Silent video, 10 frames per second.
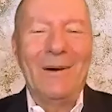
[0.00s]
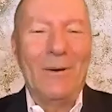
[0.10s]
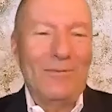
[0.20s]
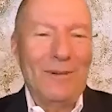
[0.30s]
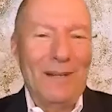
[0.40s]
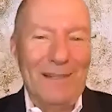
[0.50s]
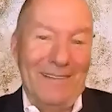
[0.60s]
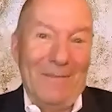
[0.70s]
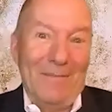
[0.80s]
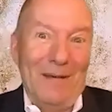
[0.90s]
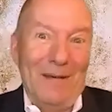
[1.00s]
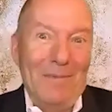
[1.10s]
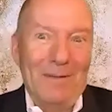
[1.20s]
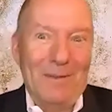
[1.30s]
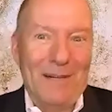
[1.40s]
hopefully I'll be
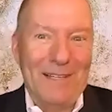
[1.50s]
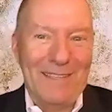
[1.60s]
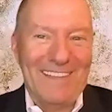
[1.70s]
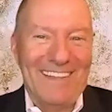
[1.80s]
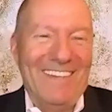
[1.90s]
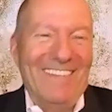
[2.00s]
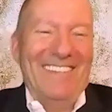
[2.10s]
able to answer them.